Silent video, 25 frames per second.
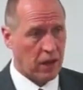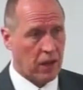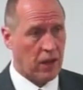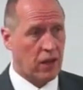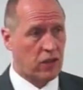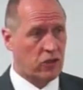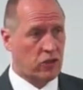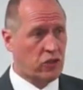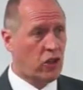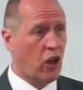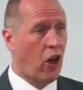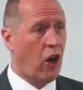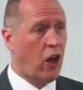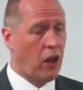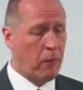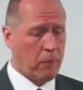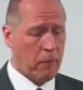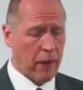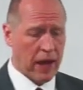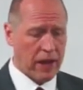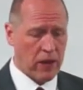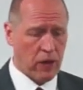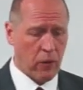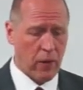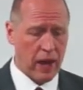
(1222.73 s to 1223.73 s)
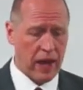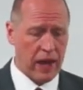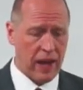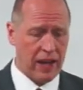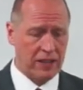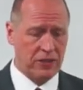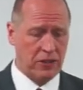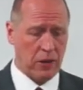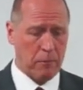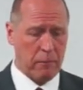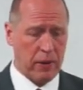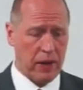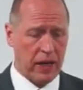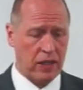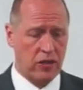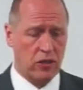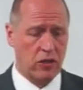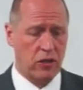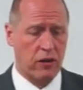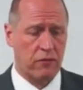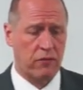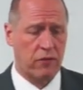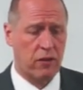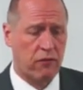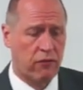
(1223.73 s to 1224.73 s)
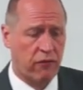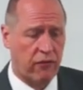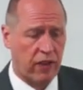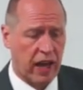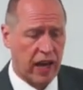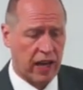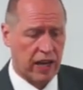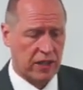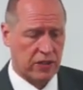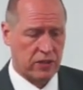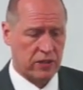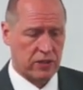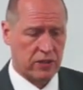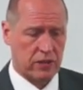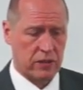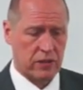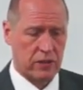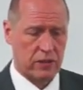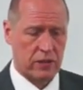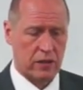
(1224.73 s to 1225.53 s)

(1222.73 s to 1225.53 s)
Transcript: Saul, by the way, is a picture of the flesh.